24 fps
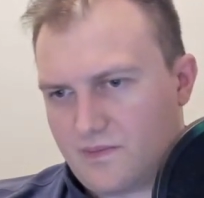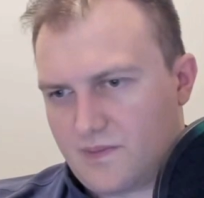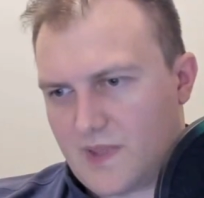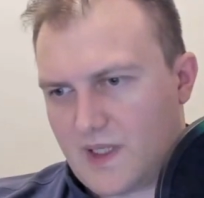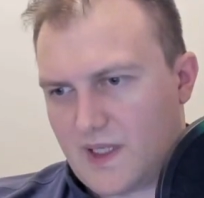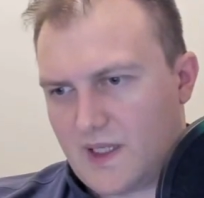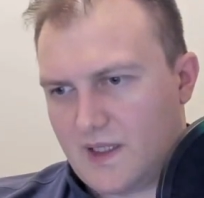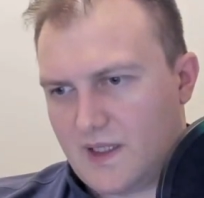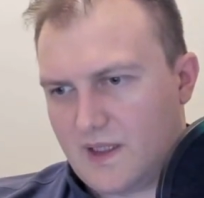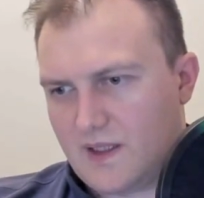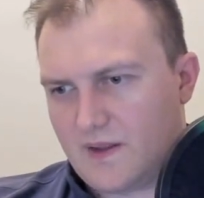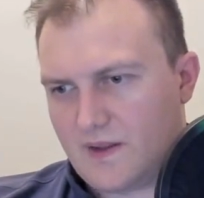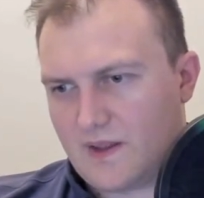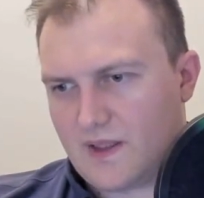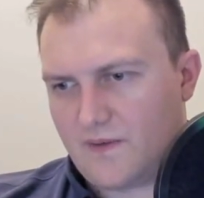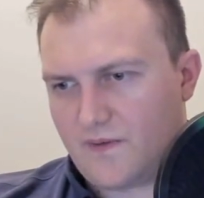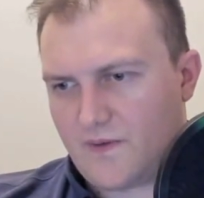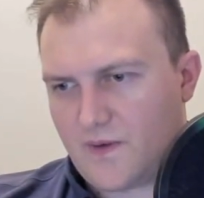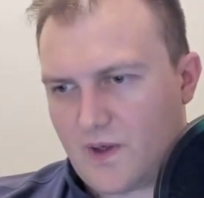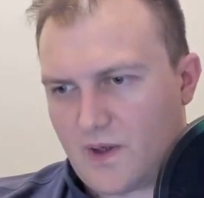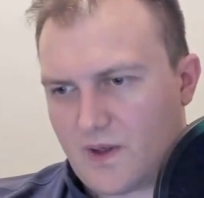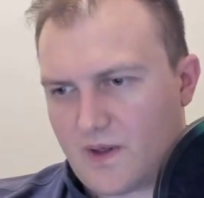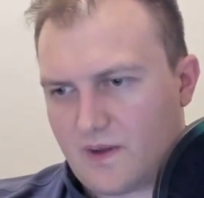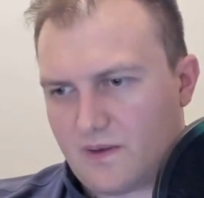And
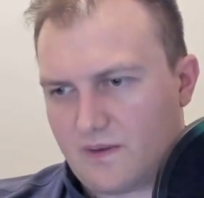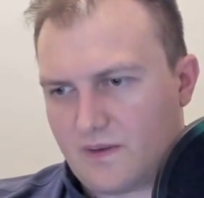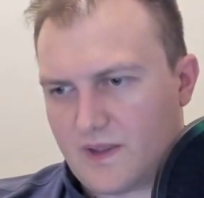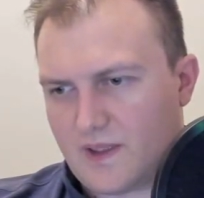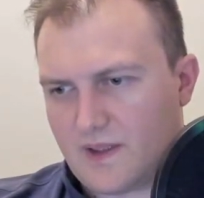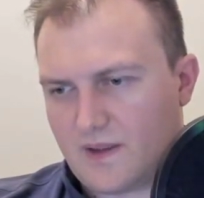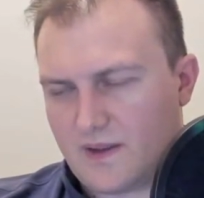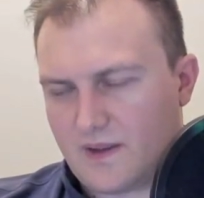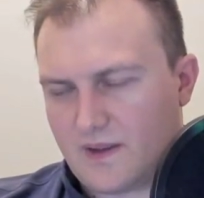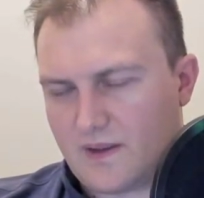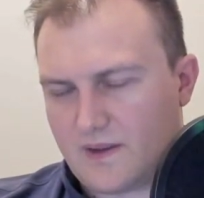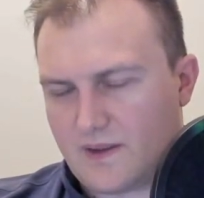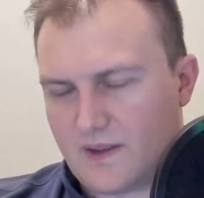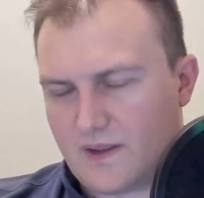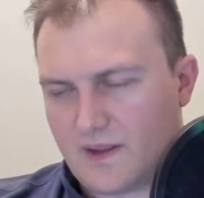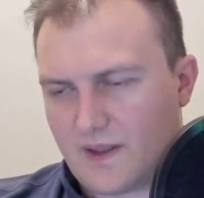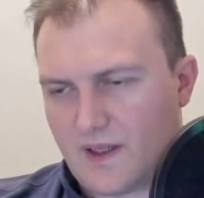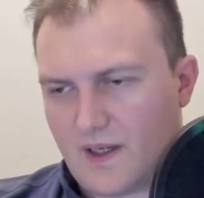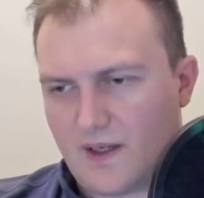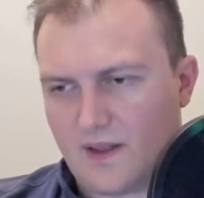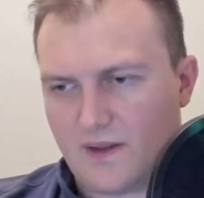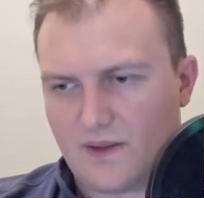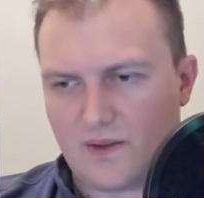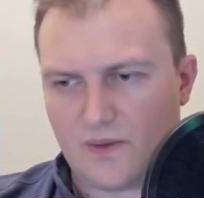if you're
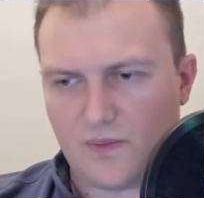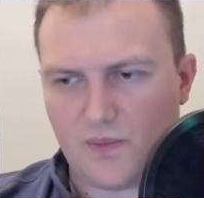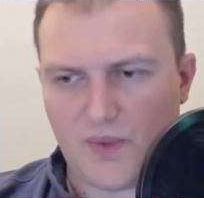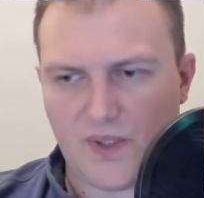delegating to